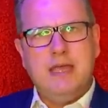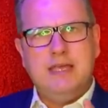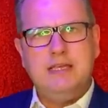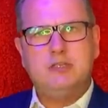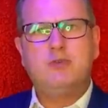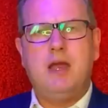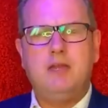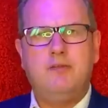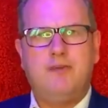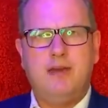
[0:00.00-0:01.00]
He's
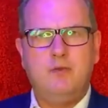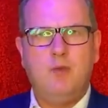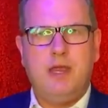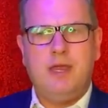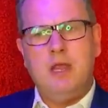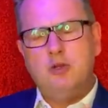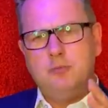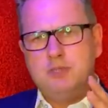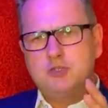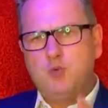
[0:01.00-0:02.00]
trying to find a way
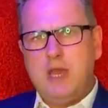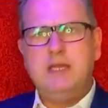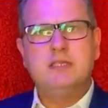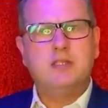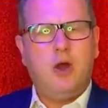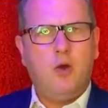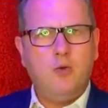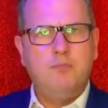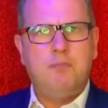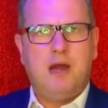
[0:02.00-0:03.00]
to persuade his
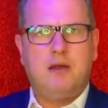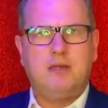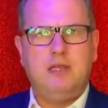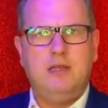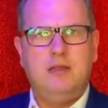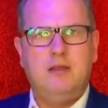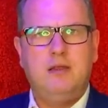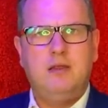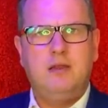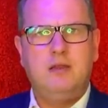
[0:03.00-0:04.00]
own party
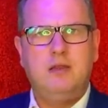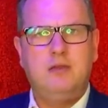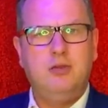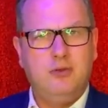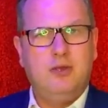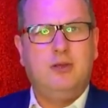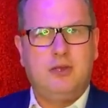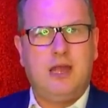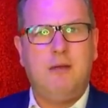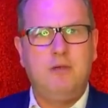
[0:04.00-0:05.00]
to
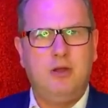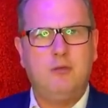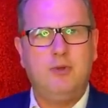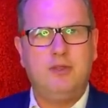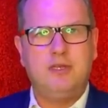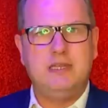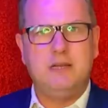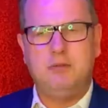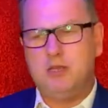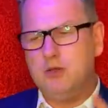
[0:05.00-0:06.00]
come along with a
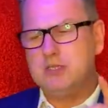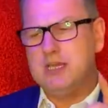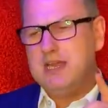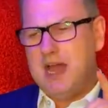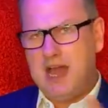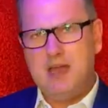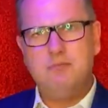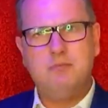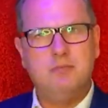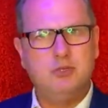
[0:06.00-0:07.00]
deal, because
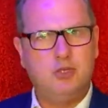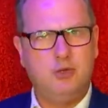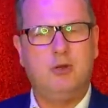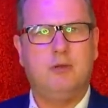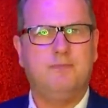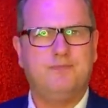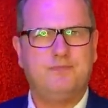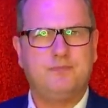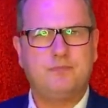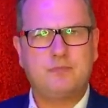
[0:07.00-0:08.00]
I'm sure
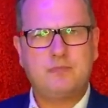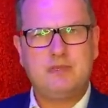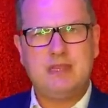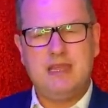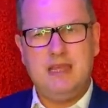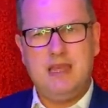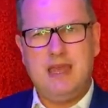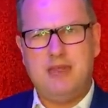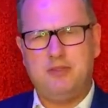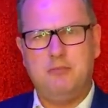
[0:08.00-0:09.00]

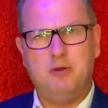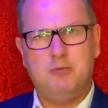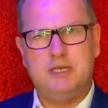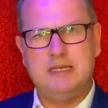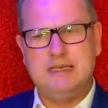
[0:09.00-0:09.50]
at the moment,